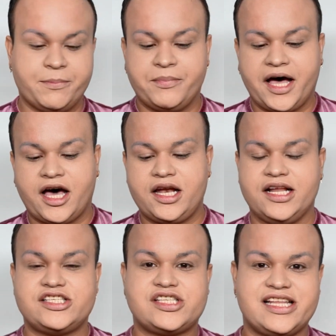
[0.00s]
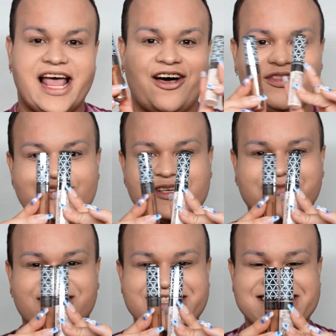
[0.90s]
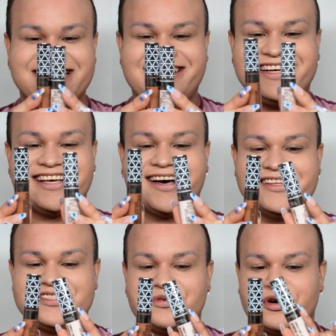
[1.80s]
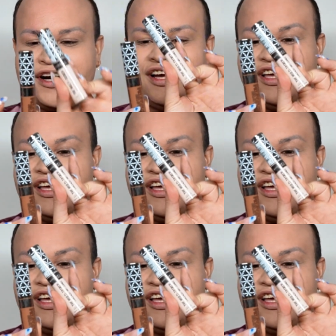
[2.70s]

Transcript: but let's now do some concealer and contour